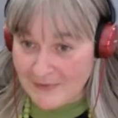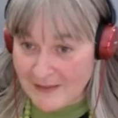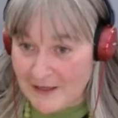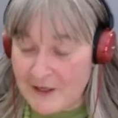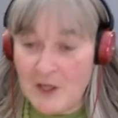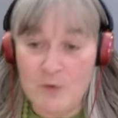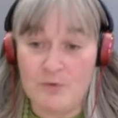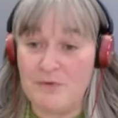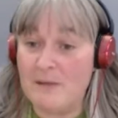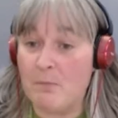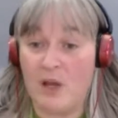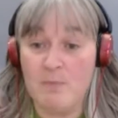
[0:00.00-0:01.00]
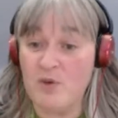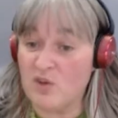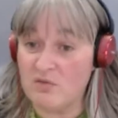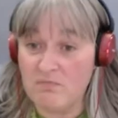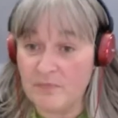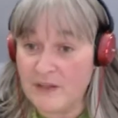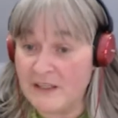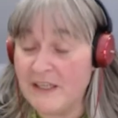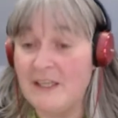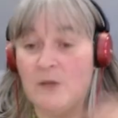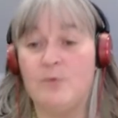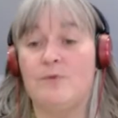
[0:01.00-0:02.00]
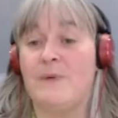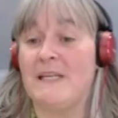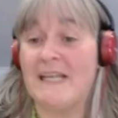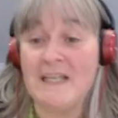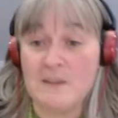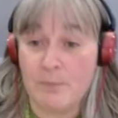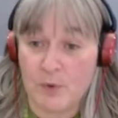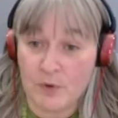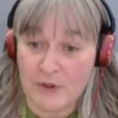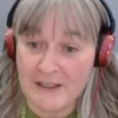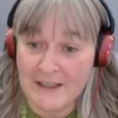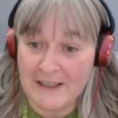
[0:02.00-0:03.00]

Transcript: and I would read my book and he would read his book.